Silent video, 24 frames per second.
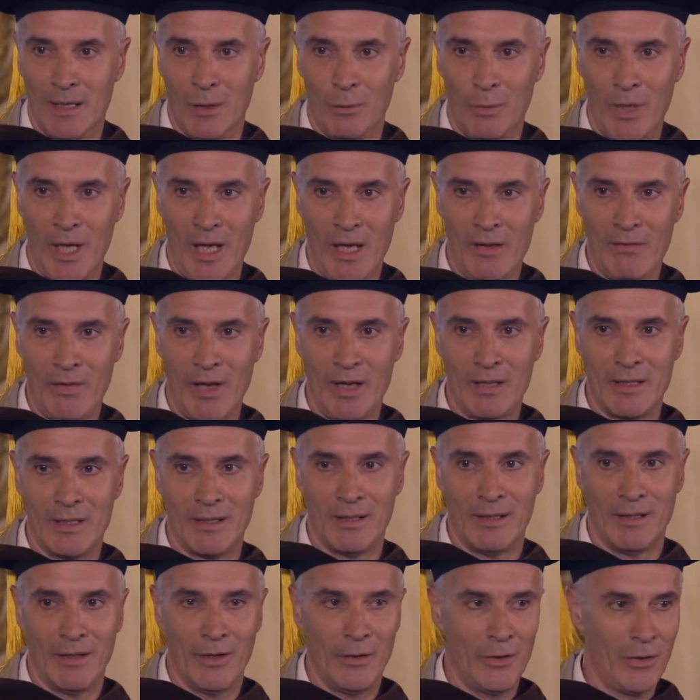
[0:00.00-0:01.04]
We have had
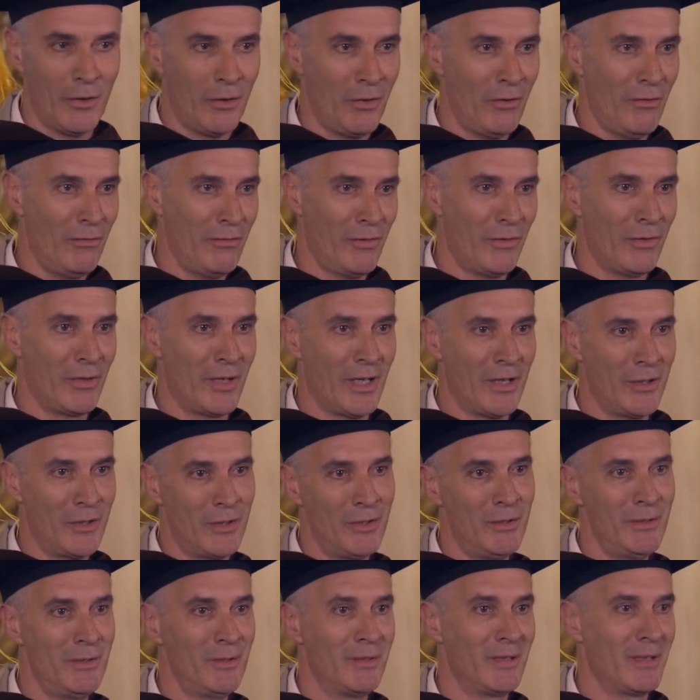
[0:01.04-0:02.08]
a lot of
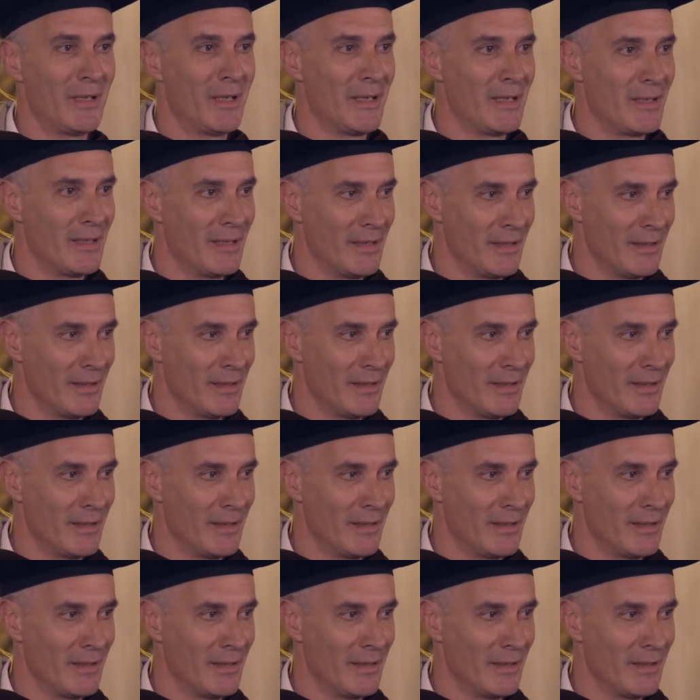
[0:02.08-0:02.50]
confrontation and